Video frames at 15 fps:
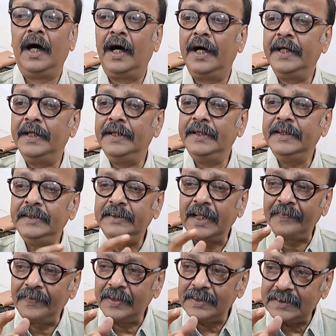uh, in
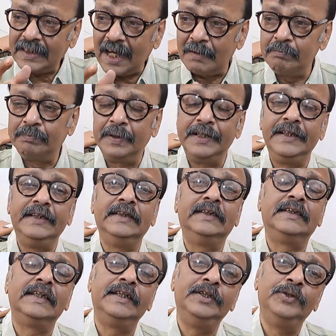each other's
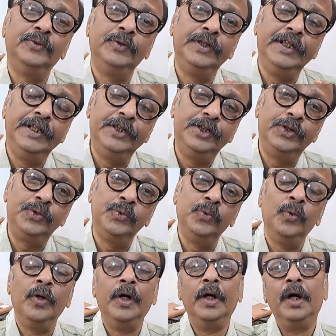companies, you need
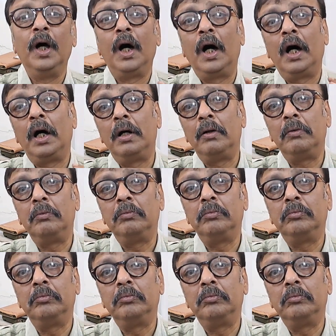to uh,